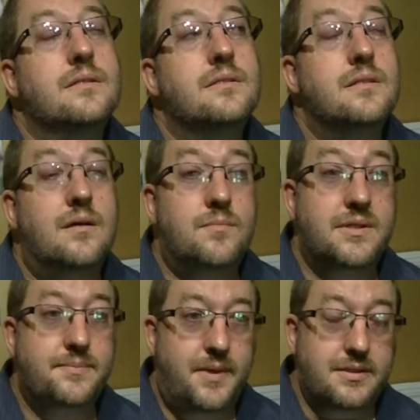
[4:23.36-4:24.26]
Some
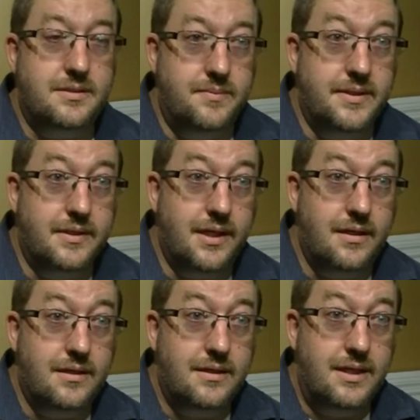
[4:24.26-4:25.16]

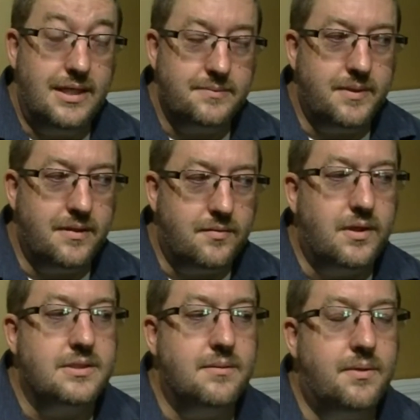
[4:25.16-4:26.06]
responsibility has been
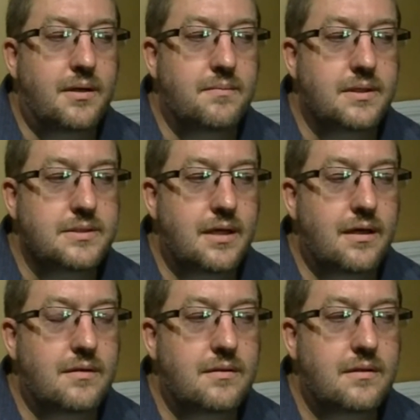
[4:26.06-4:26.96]
thrust upon
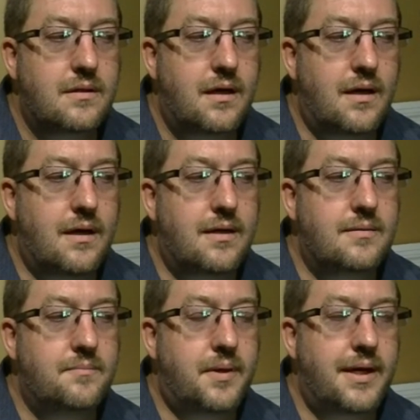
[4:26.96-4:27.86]
Marcel,
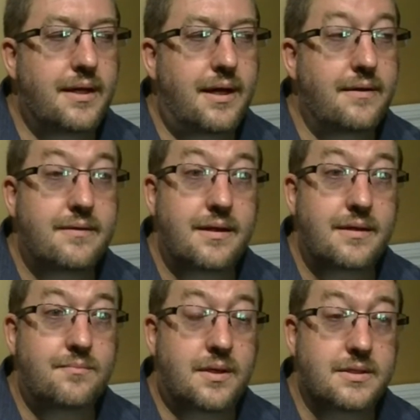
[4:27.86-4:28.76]
but I
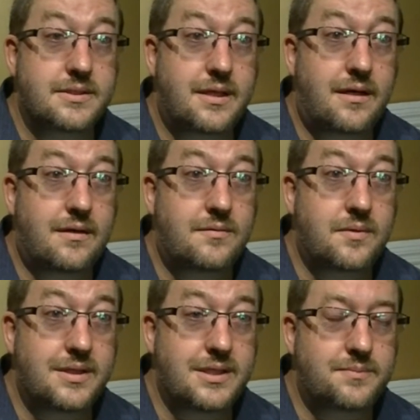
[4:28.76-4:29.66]
think Marcel,
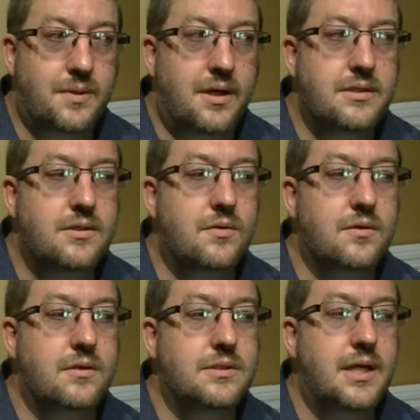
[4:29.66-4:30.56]
with his broad
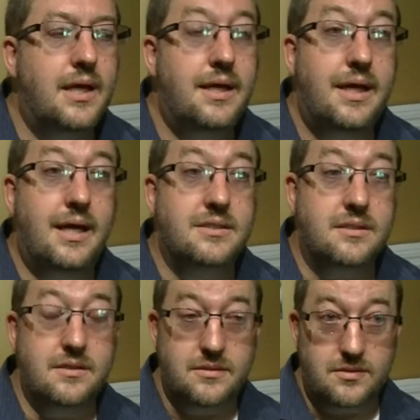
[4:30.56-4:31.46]
shoulders,
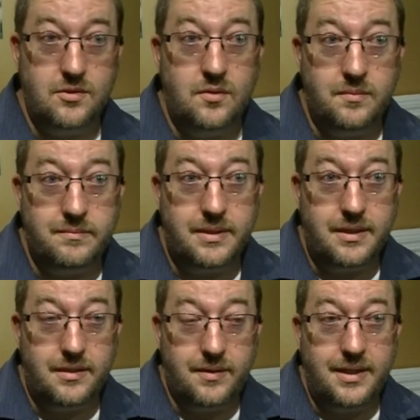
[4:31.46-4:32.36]
has assumed
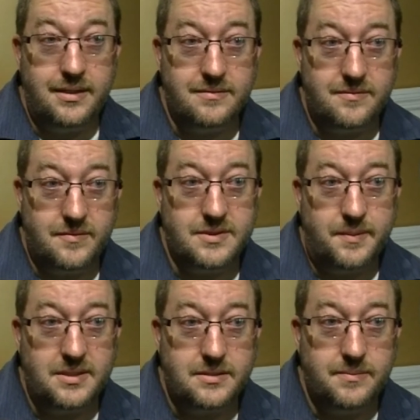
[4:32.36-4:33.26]
a great deal of
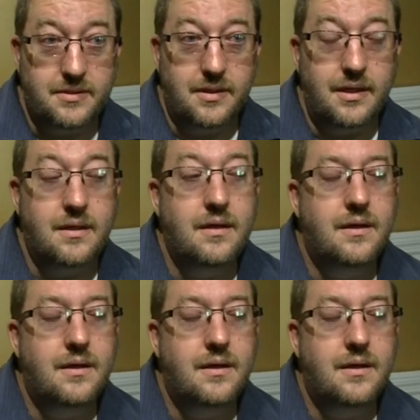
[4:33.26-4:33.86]
responsibility.